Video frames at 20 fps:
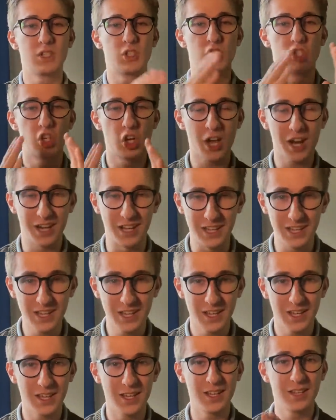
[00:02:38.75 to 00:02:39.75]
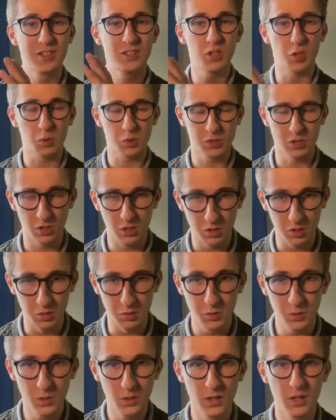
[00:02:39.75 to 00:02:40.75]
Jenny in Doctor
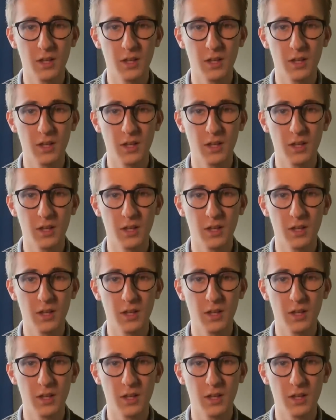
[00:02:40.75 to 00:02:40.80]
Who,